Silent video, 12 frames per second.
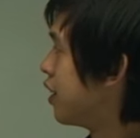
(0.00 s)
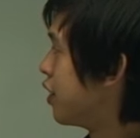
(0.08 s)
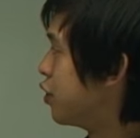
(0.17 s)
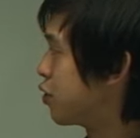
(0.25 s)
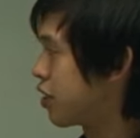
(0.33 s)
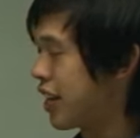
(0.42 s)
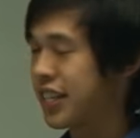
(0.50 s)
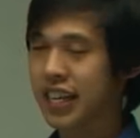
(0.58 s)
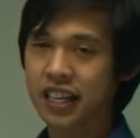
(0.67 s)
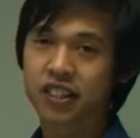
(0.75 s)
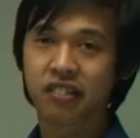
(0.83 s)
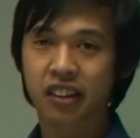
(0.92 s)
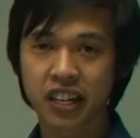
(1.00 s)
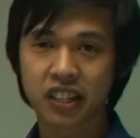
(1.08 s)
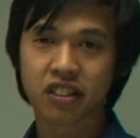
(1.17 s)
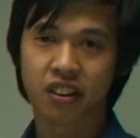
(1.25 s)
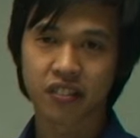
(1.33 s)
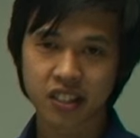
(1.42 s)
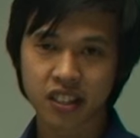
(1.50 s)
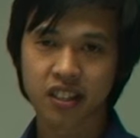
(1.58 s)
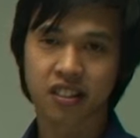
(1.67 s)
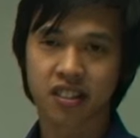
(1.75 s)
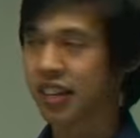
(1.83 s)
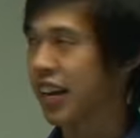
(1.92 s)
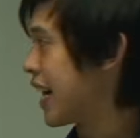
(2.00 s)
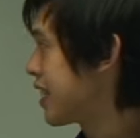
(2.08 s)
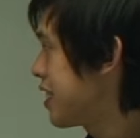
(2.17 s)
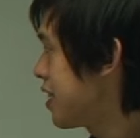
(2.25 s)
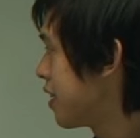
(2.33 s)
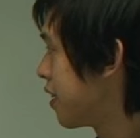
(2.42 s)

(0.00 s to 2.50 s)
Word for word: neutralization reactions, obviously, because it's an acid.